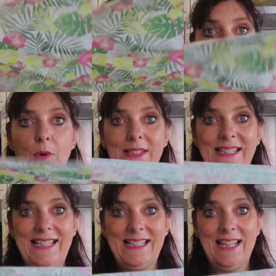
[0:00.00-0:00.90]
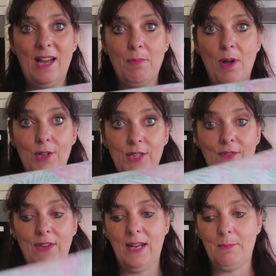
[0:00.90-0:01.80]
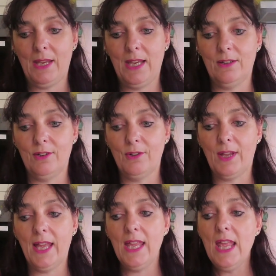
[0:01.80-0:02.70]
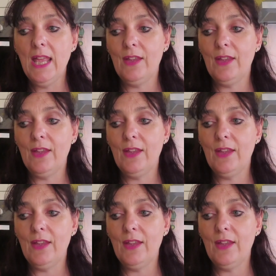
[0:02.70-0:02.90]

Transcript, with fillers: All you want is that part of your napkin, okay?